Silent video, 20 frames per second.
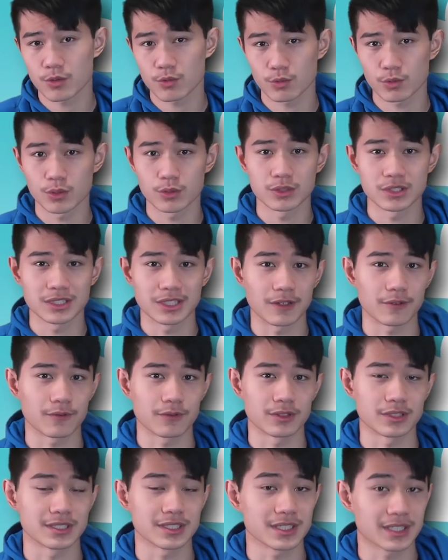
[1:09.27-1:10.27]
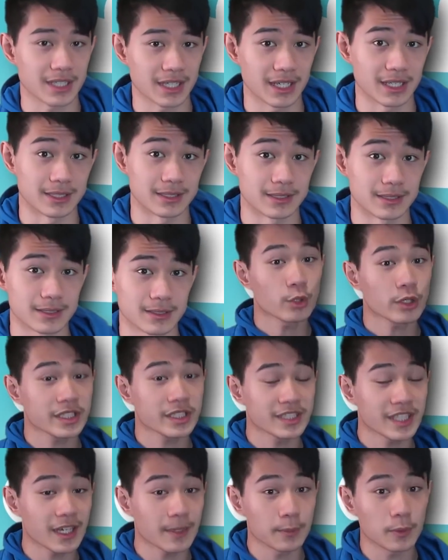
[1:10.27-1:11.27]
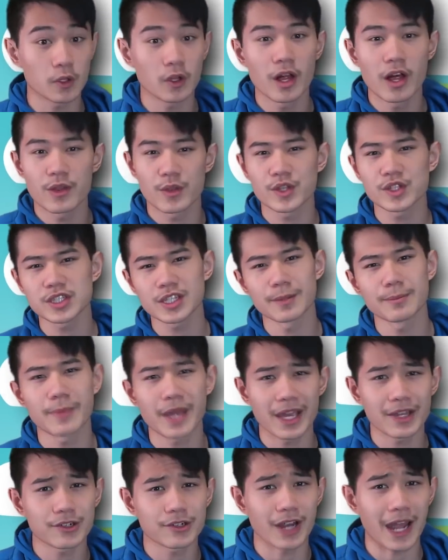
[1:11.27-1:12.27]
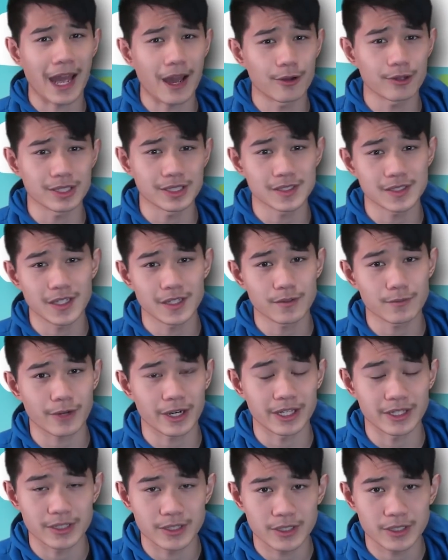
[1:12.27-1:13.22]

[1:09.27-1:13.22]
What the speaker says: through different skins. For example, this Commander Howdy skin right